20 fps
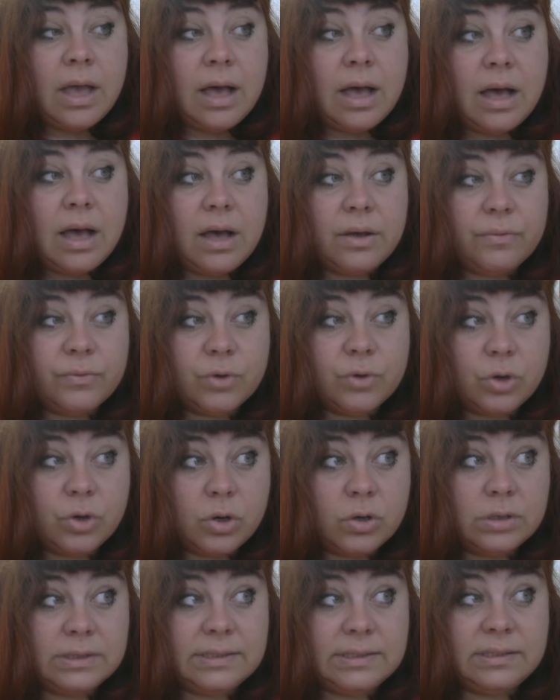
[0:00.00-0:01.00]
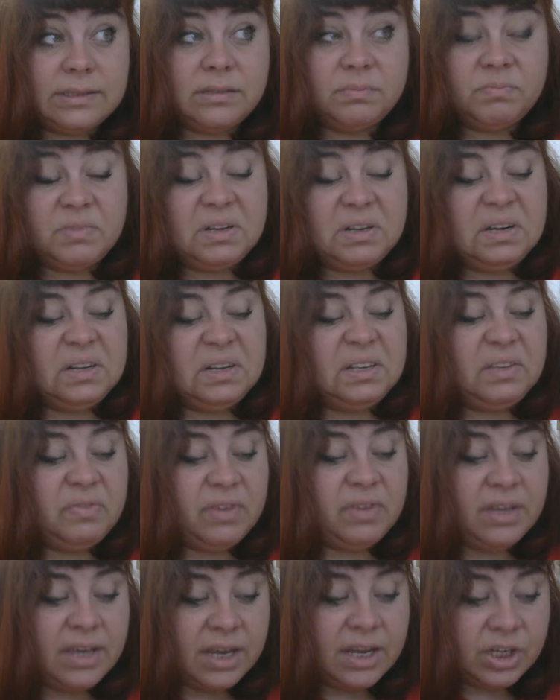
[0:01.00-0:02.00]
Of course,
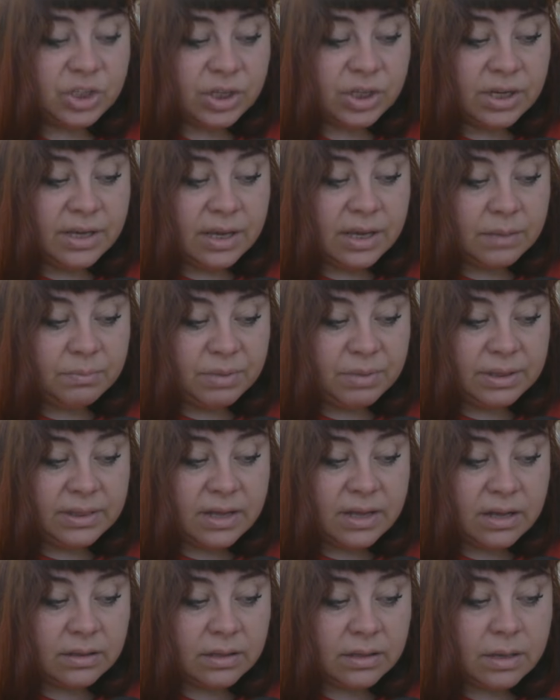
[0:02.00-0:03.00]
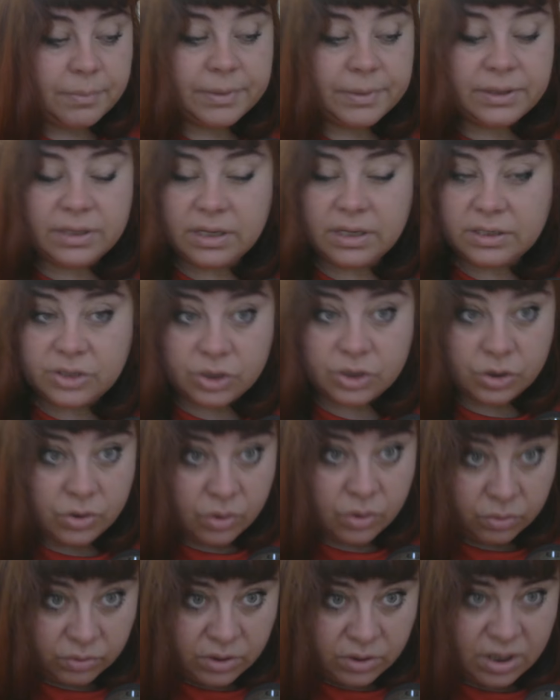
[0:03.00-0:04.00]
rectification can be done, but it's
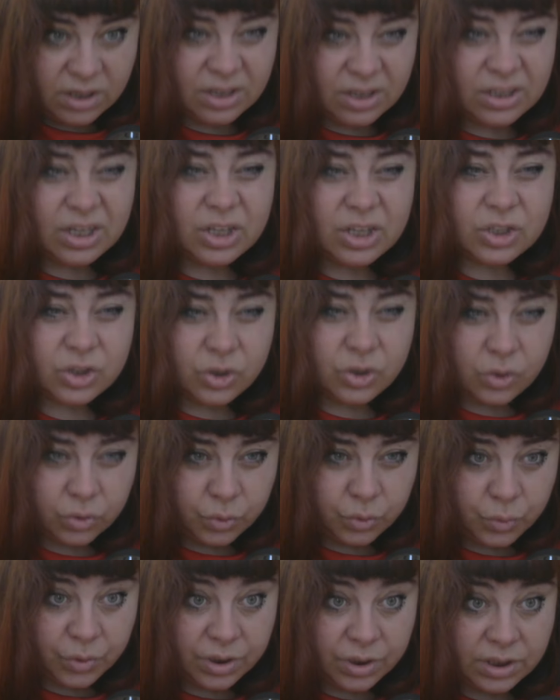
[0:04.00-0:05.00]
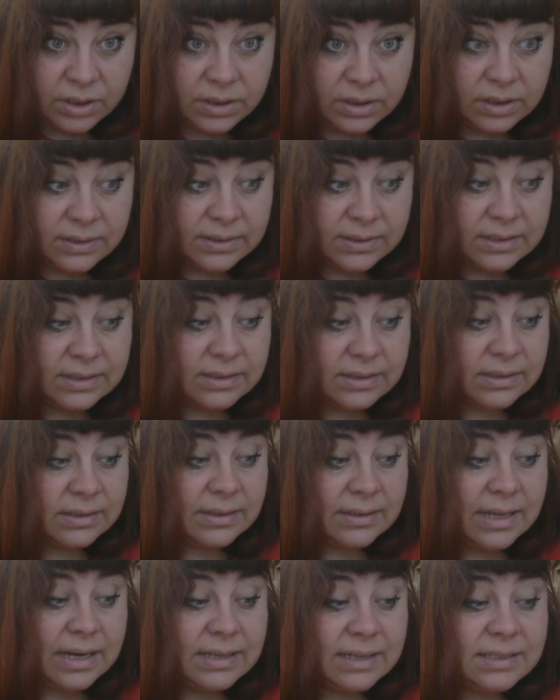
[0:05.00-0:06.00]
not needed, it's not worth it, it
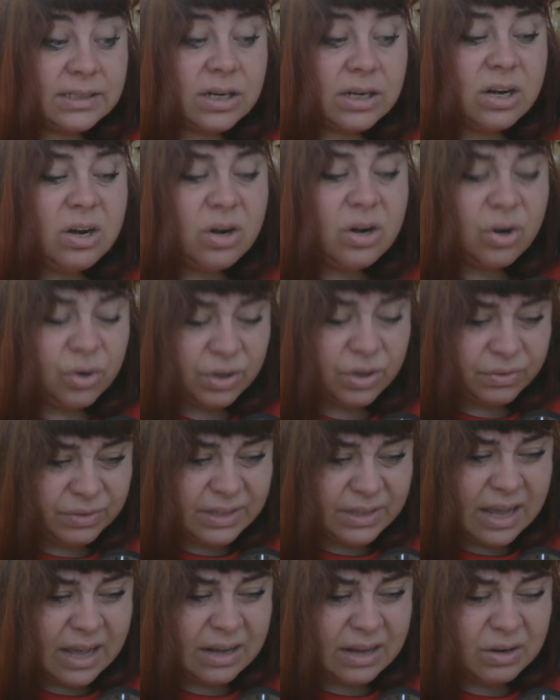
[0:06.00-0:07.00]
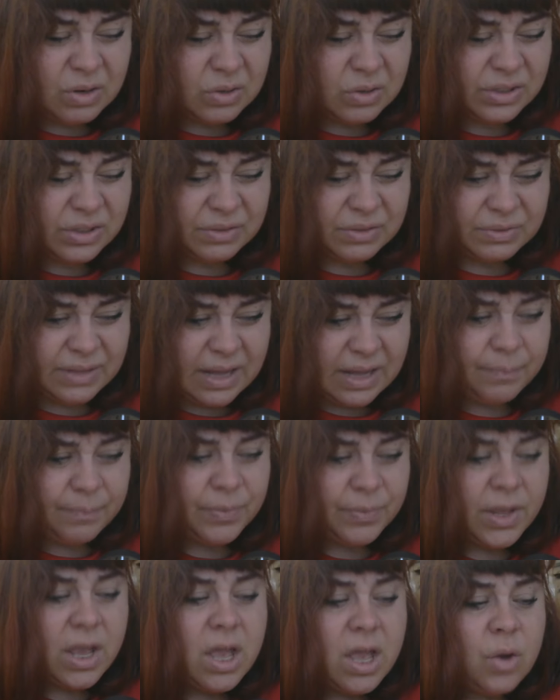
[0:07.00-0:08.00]
takes a lot of time, lots of time.
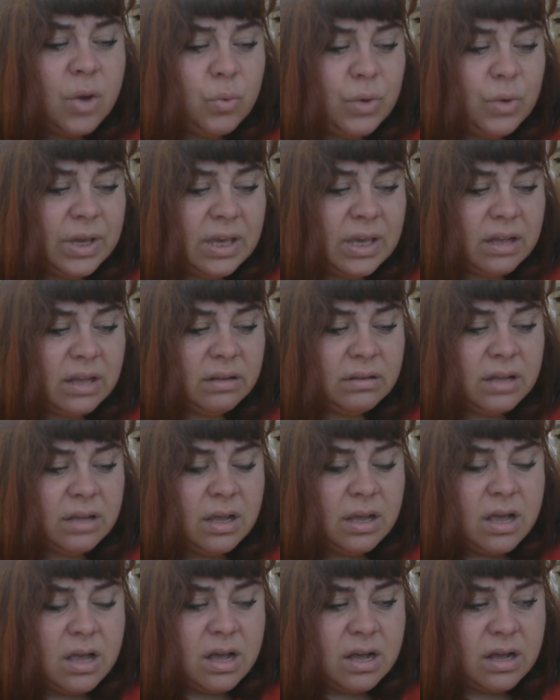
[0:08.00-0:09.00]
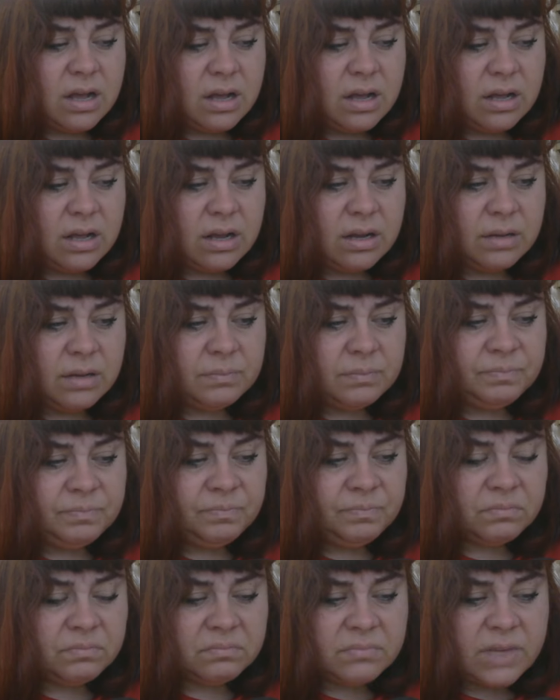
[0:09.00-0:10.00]
We can,
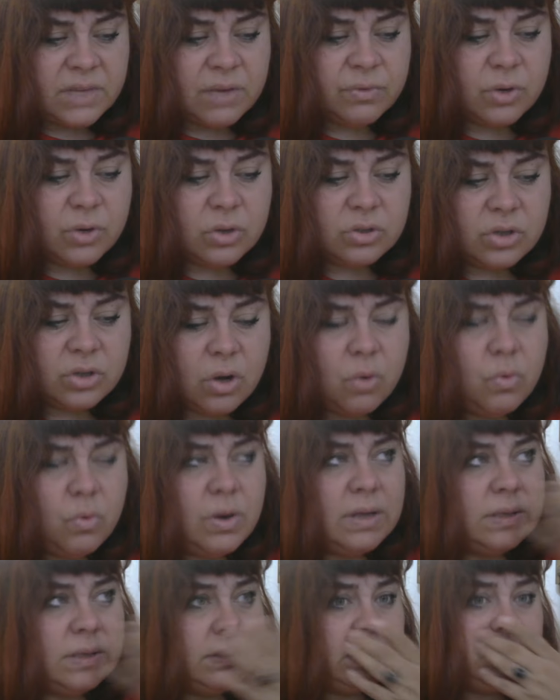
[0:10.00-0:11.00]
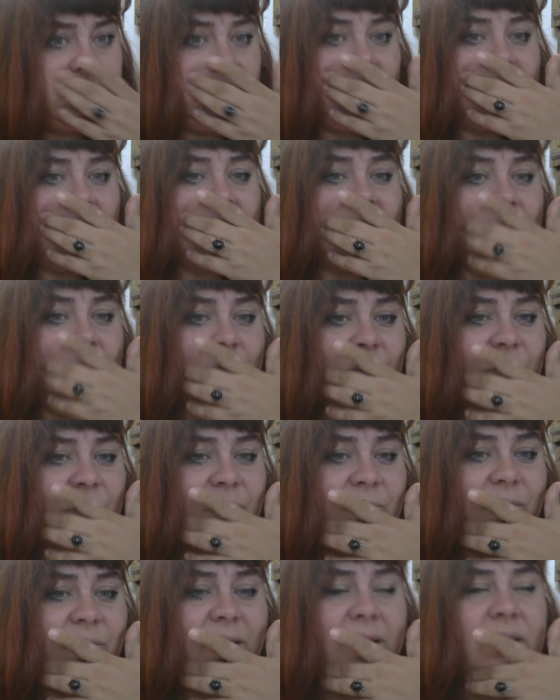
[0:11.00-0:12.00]
of course, always see some of
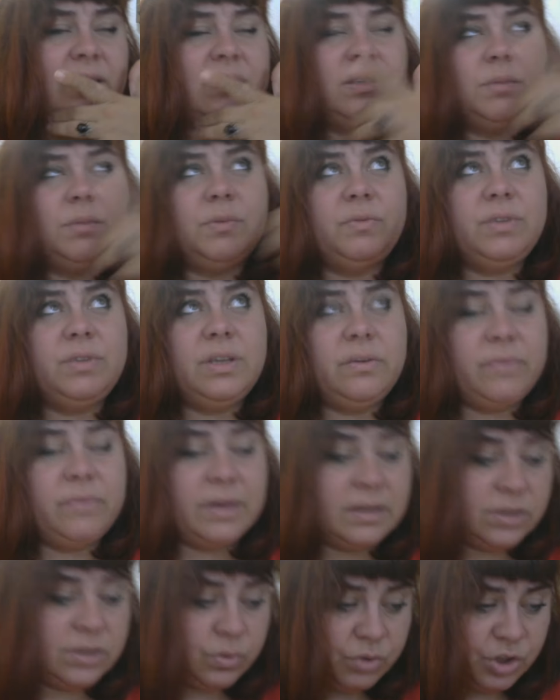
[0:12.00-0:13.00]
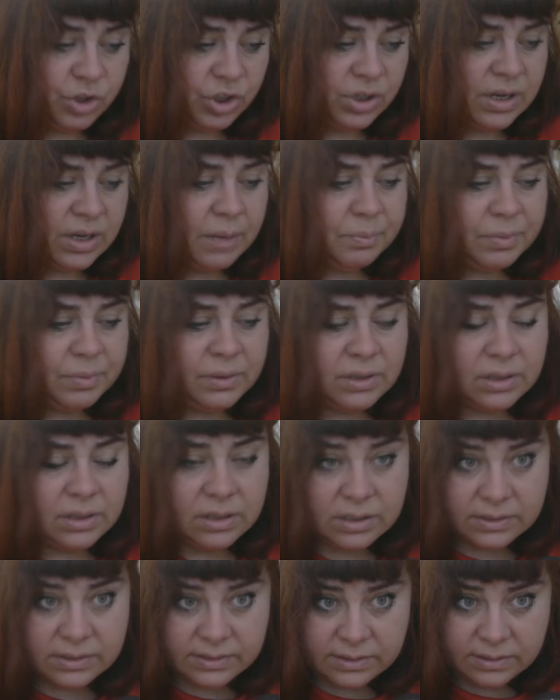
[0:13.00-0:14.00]
the events which happened in
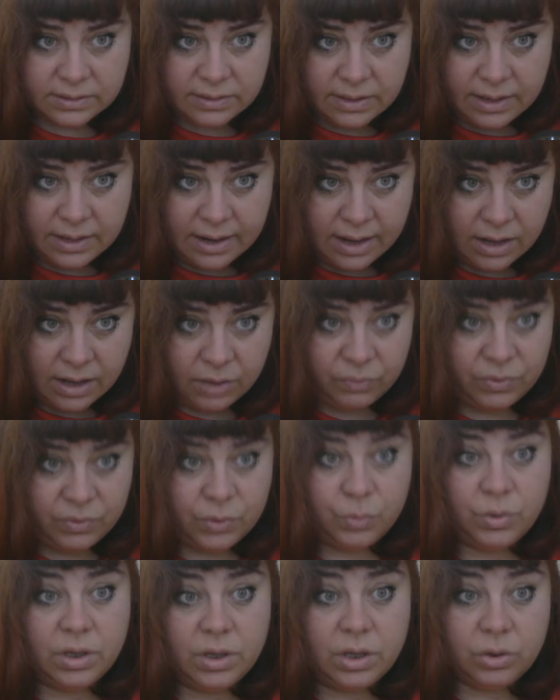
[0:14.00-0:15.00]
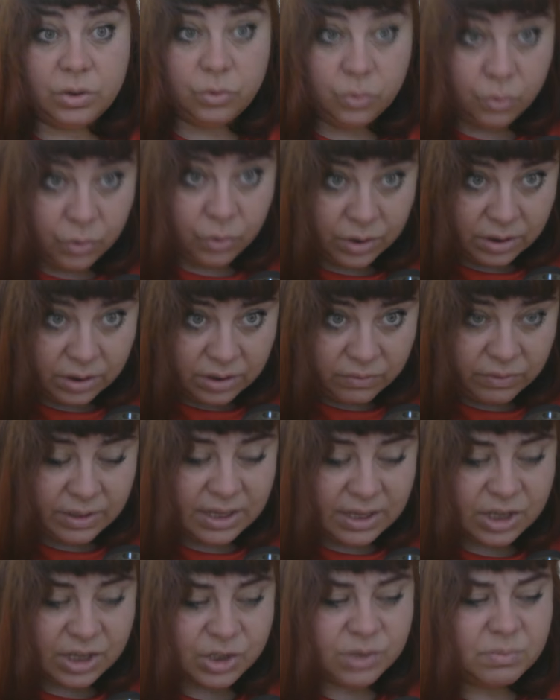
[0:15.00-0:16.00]
his life, and we can do
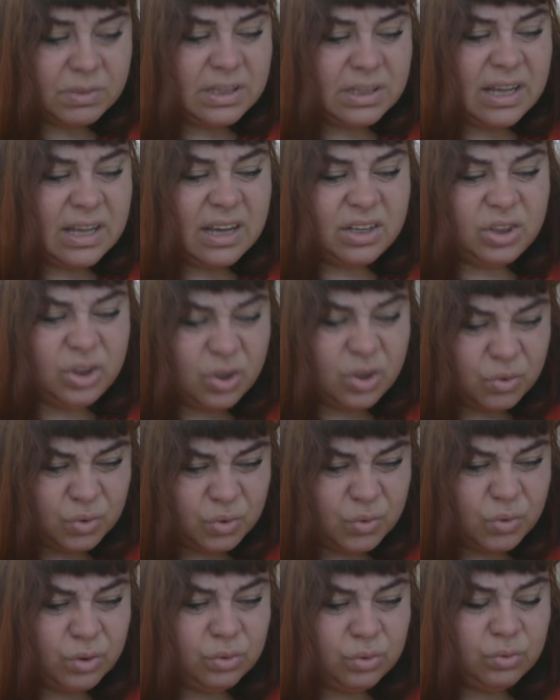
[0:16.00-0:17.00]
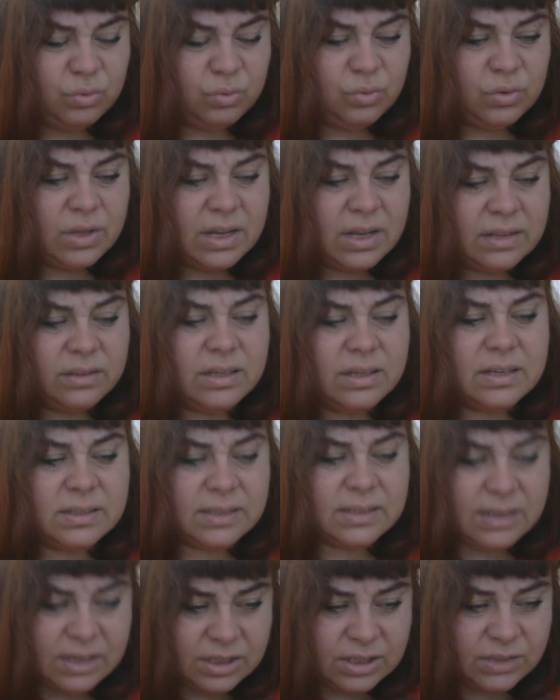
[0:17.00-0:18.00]
rectification, but I don't want to do that,
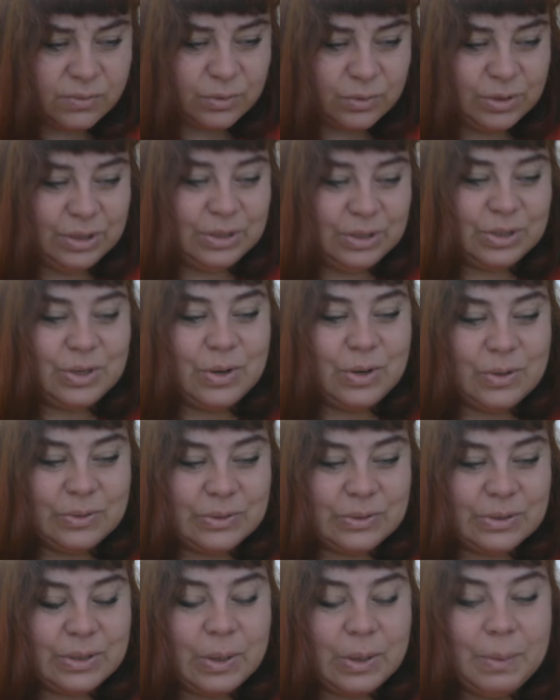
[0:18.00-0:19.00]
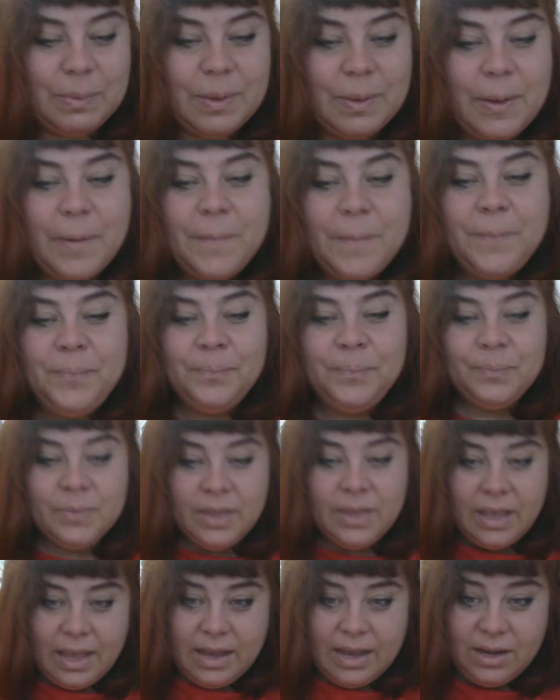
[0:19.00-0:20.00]
at least for this horoscope.
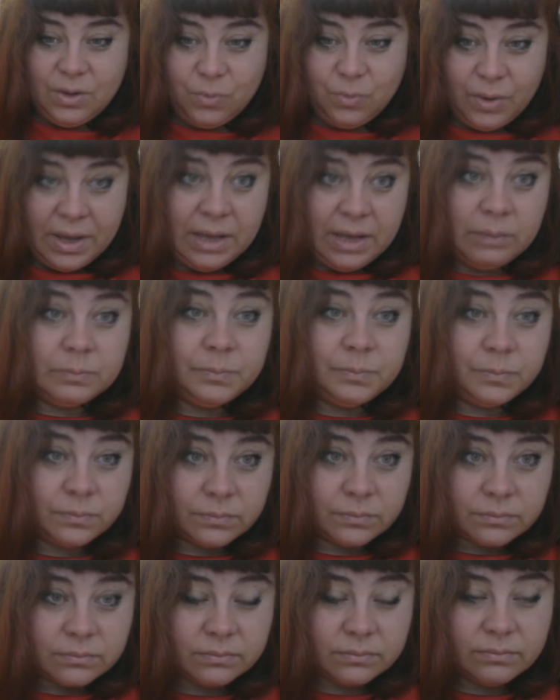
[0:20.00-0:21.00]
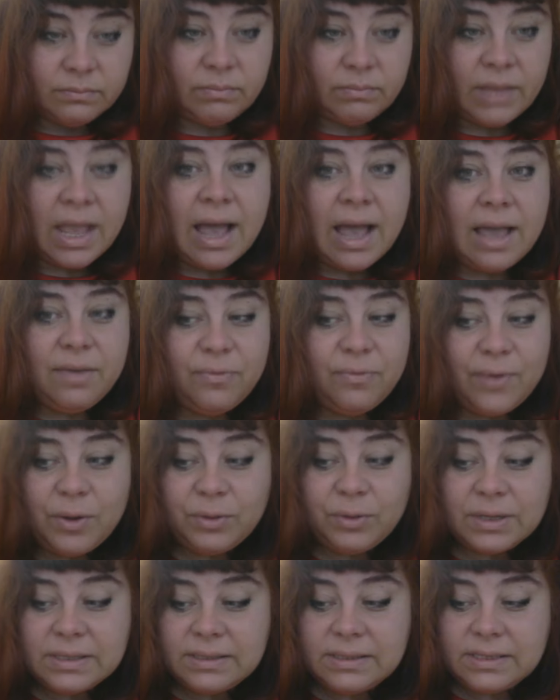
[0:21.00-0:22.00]
Anyway, I
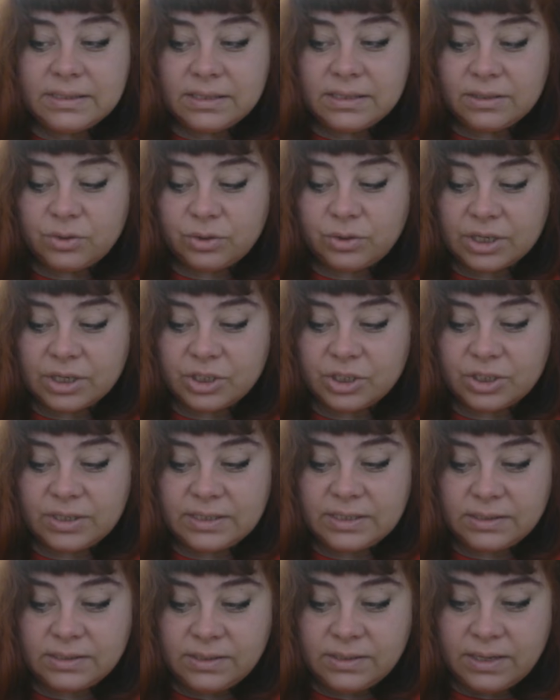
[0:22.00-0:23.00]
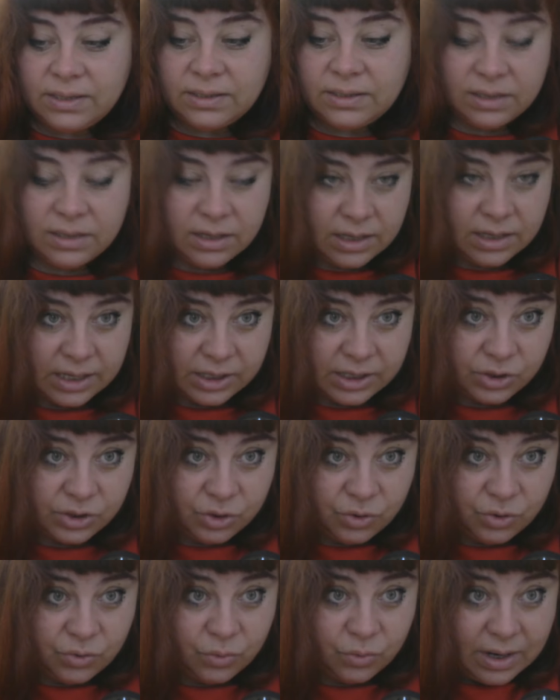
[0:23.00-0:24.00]
felt that this introduction is needed in case
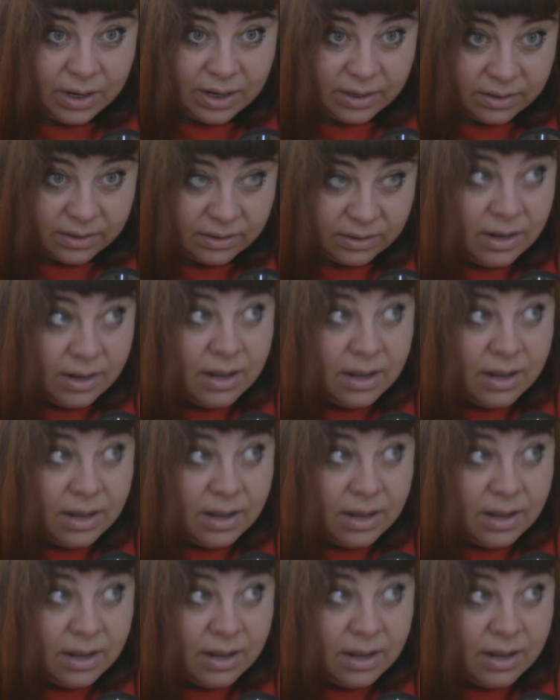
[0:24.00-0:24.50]
that you are